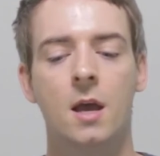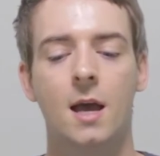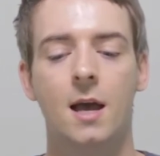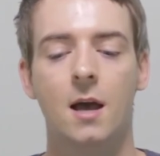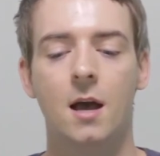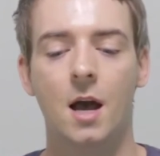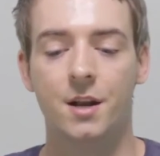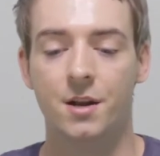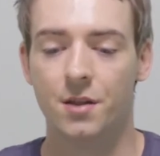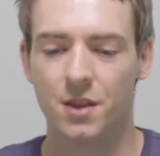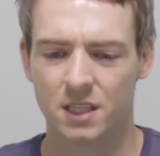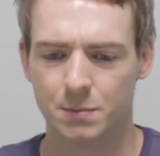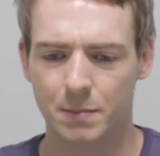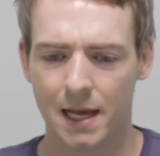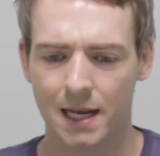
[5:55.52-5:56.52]
Another
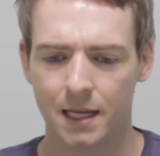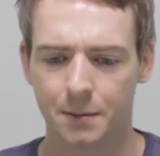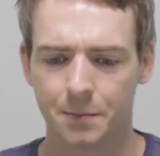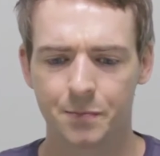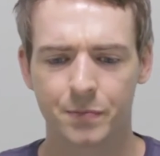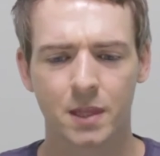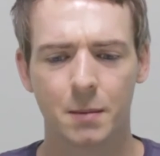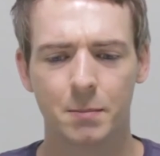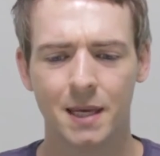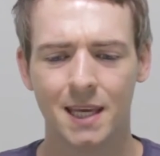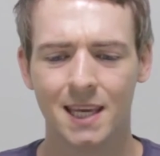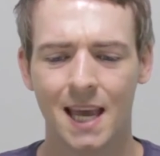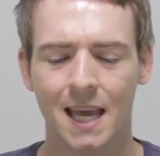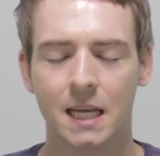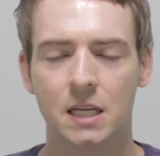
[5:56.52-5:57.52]
spelling,
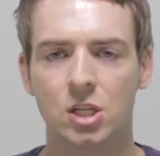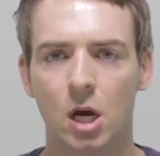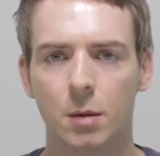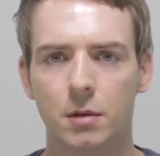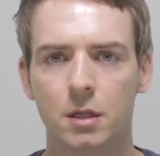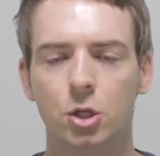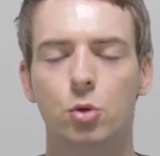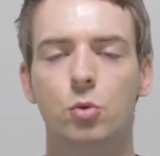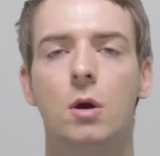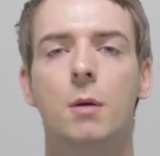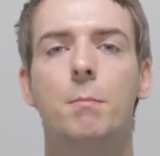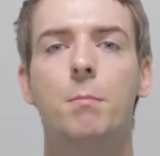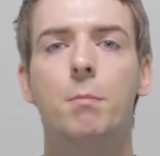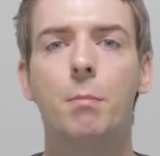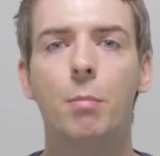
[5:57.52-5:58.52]
P-A-W,
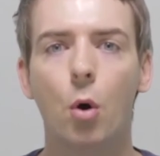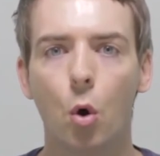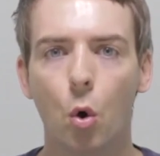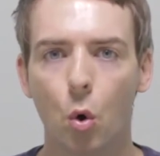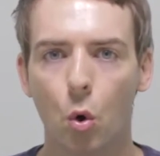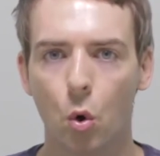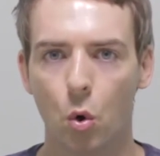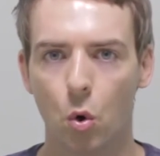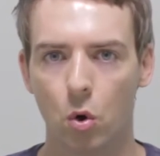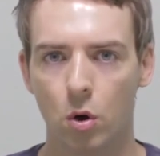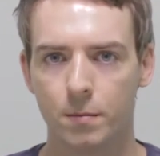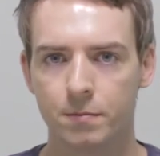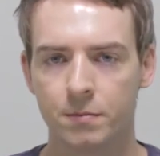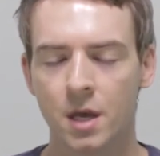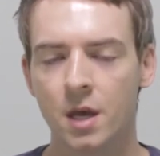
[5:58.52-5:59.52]
pour.
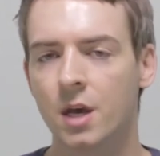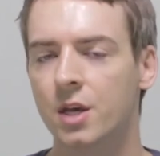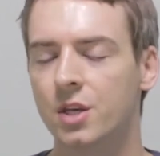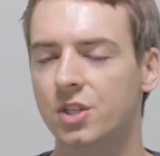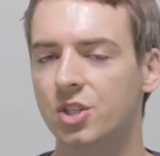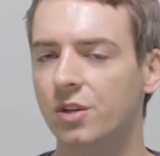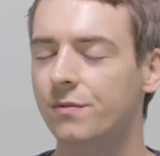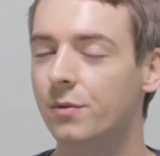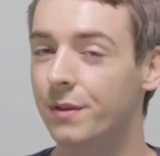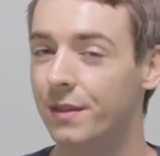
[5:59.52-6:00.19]
So for